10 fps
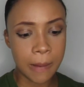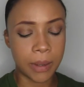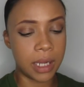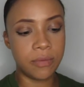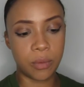
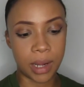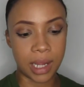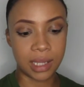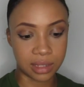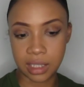But either
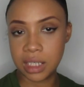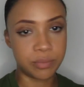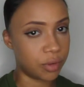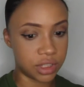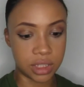way, these
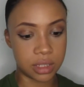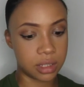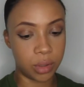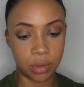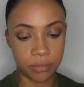brushes,
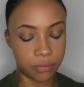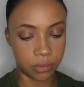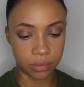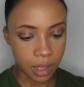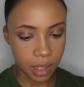
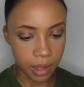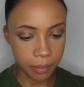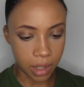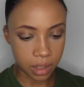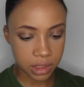beautiful.
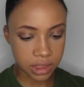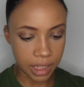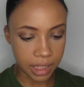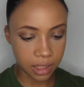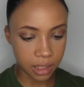Marc
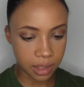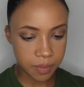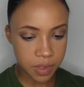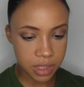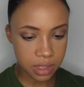
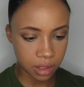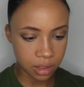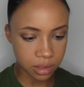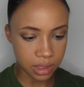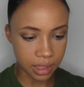Jacobs,
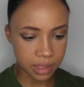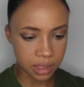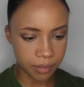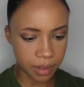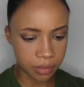looks like it's
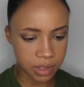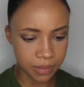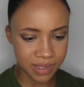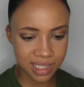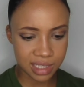coming out with
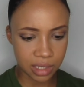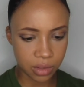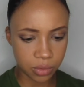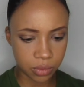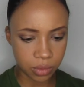some
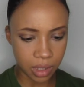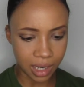single